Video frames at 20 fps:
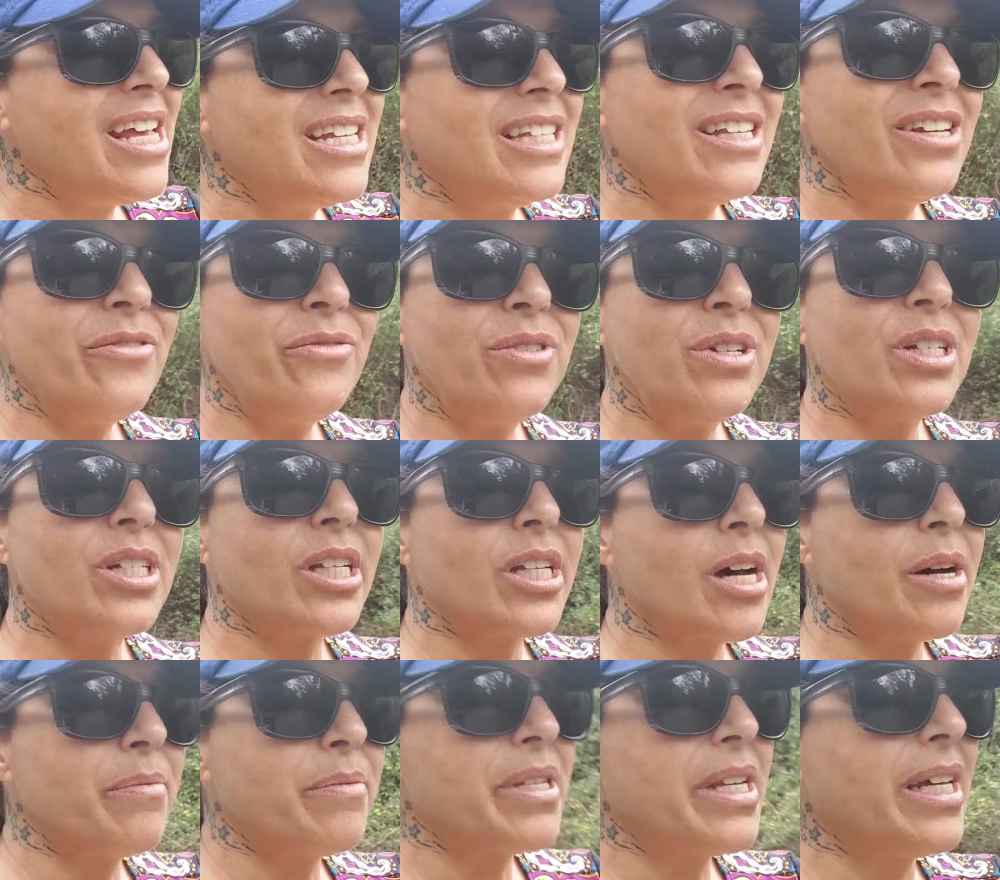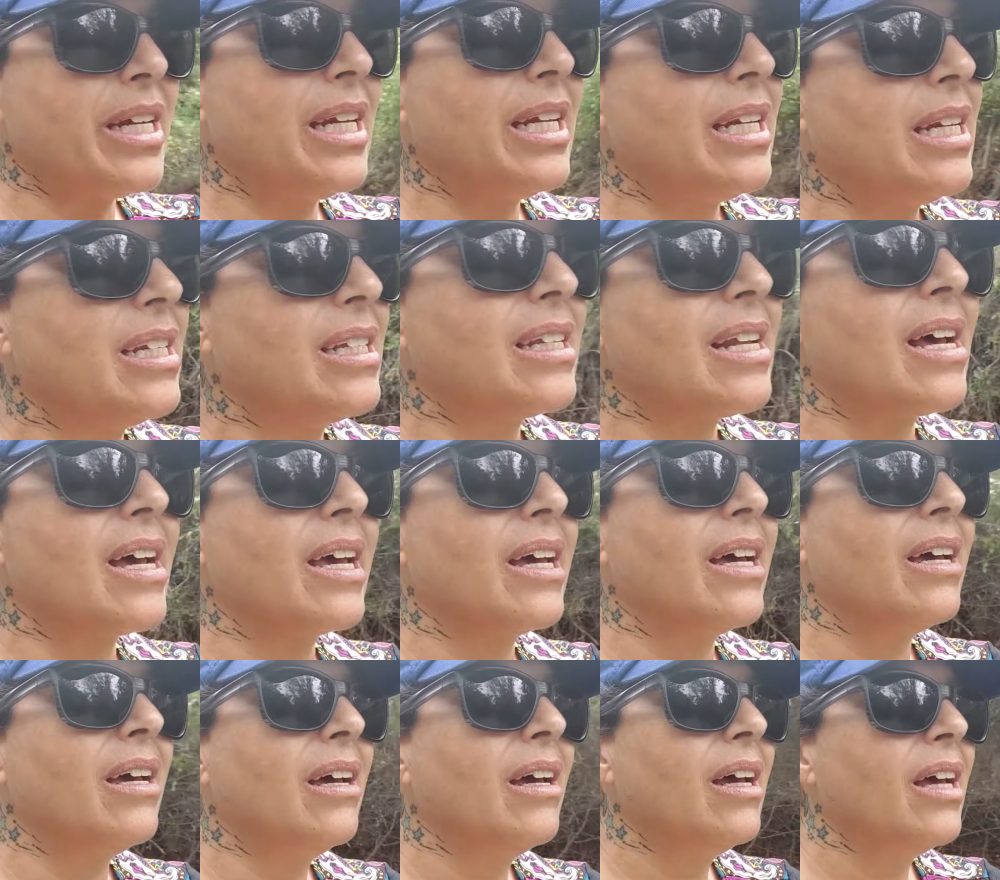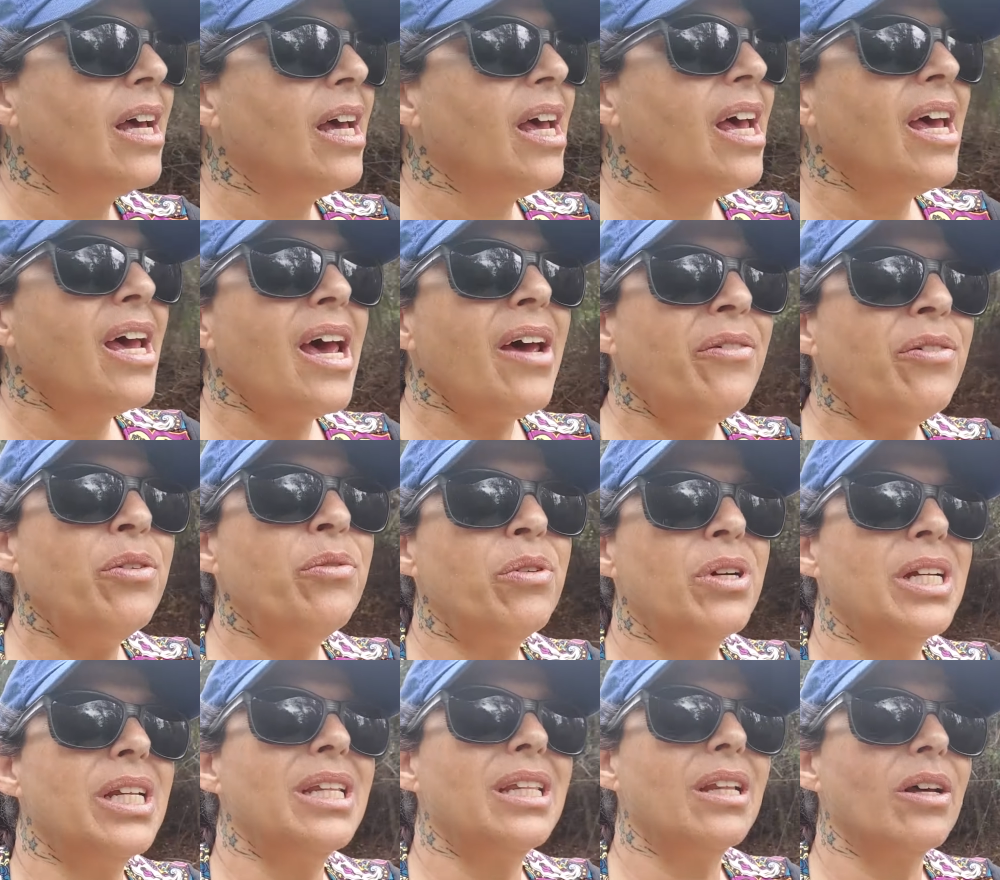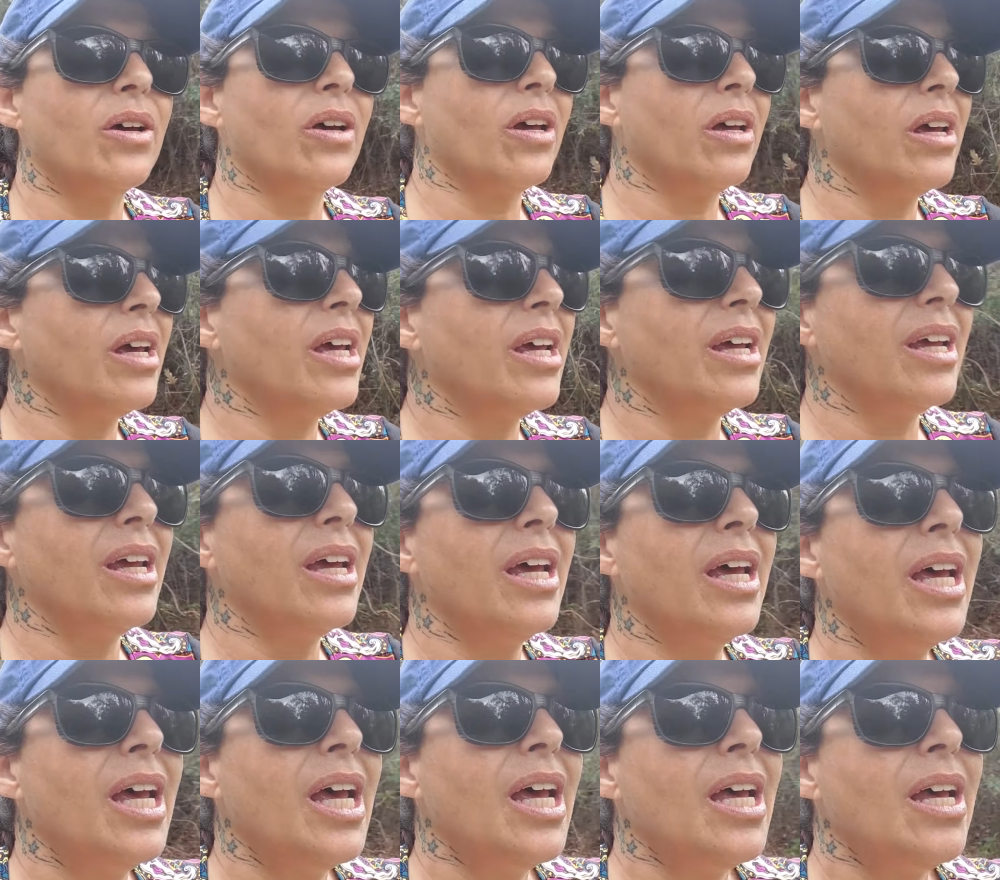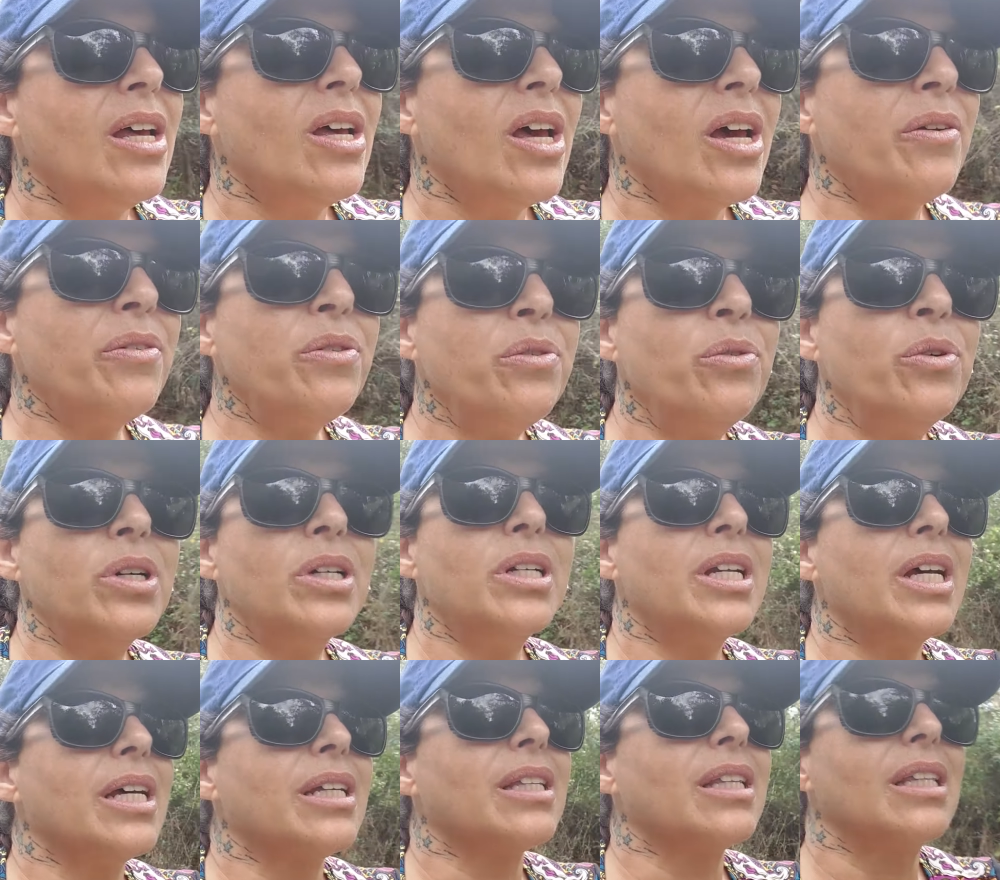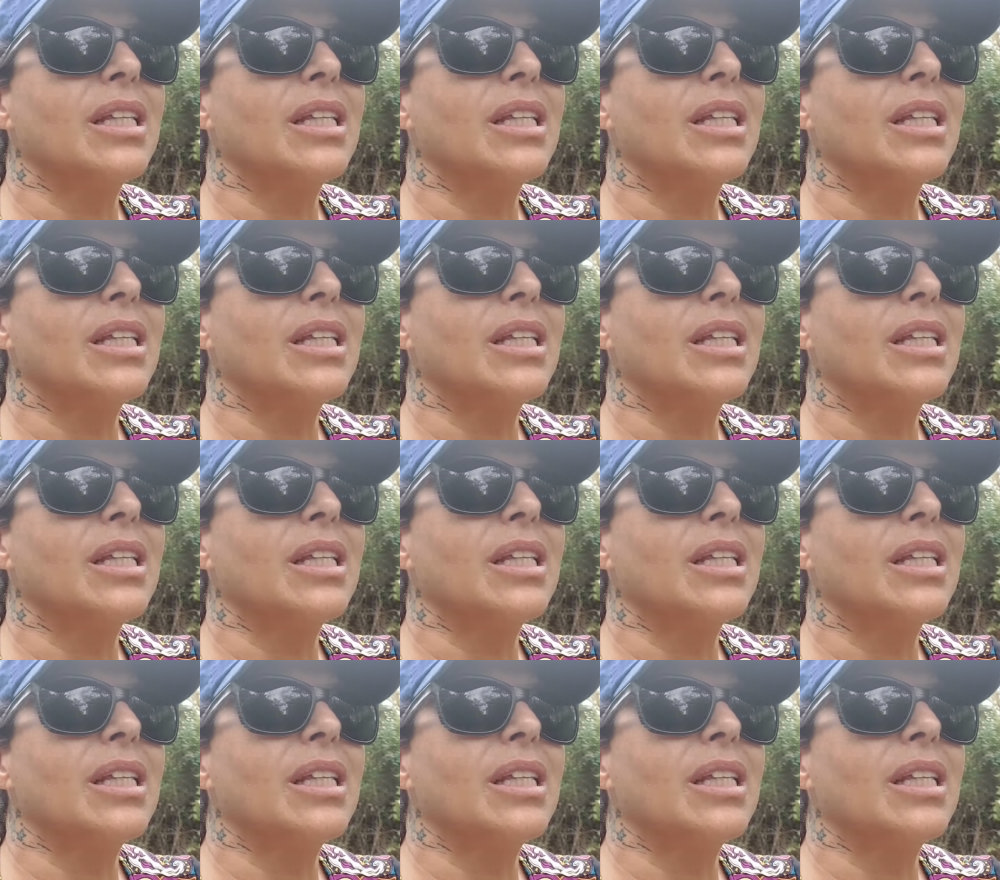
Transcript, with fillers: Someone just comes in and it's like, everyone in the, everyone